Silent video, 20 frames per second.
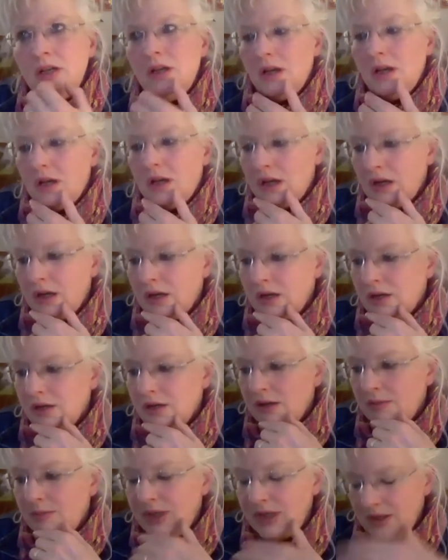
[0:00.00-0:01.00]
Uh,
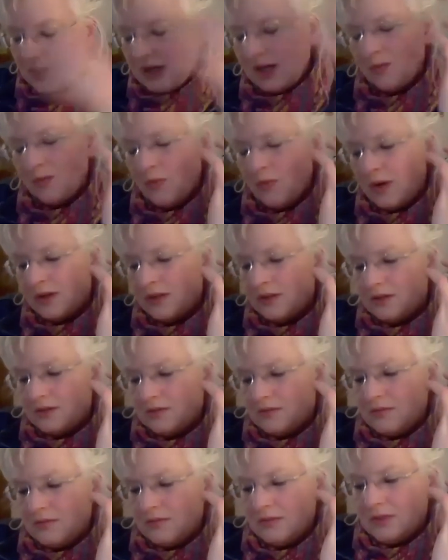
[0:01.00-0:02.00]
I mean, I want
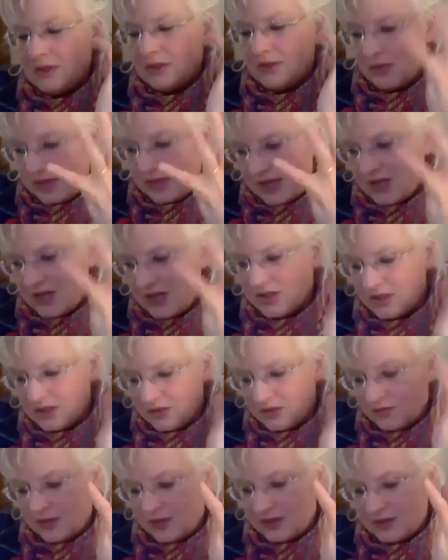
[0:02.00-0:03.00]
the location to
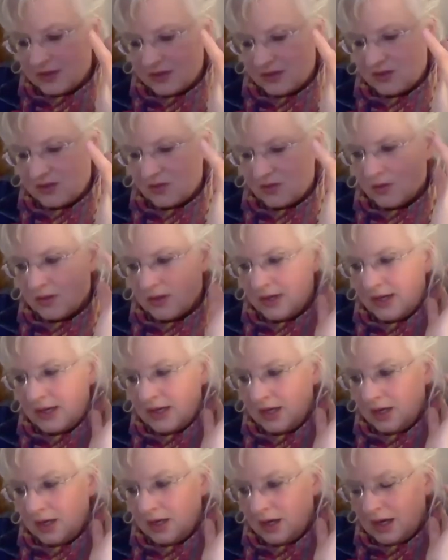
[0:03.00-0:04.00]
fit the
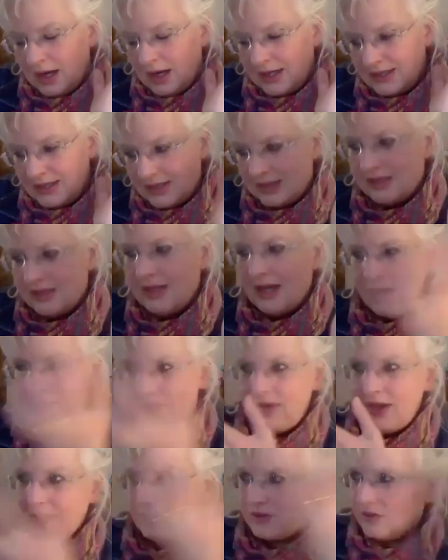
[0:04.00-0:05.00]
story. I did have
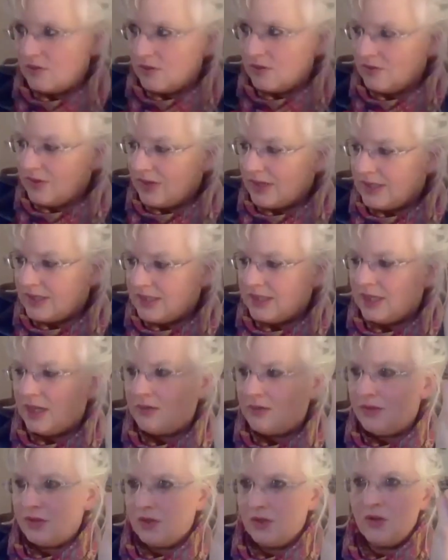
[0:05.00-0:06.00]
that sort of idea
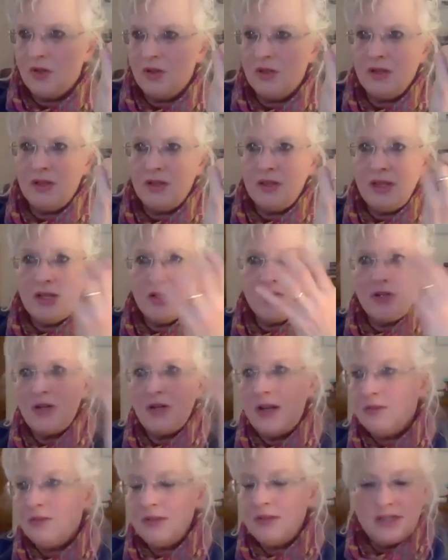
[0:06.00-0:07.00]
of a girl in a glacier
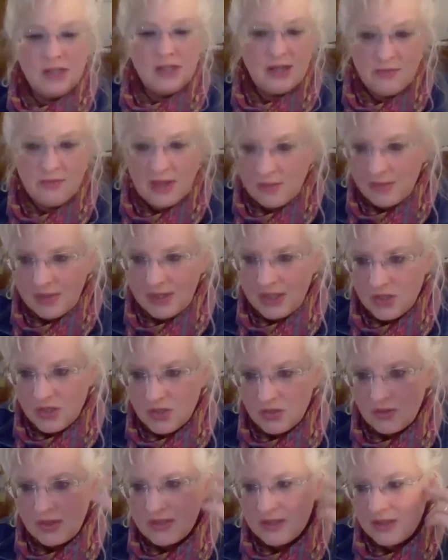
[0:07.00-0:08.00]
island. I didn't have that many
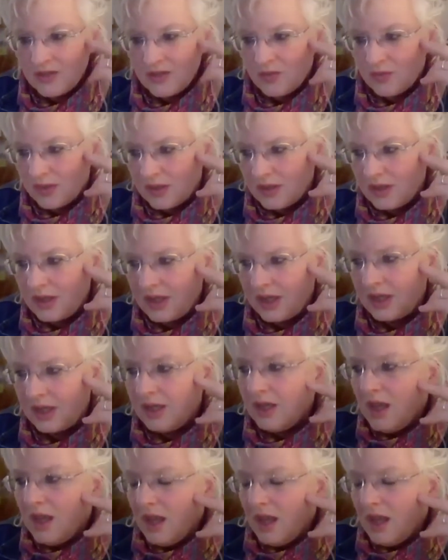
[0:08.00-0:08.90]
choices really.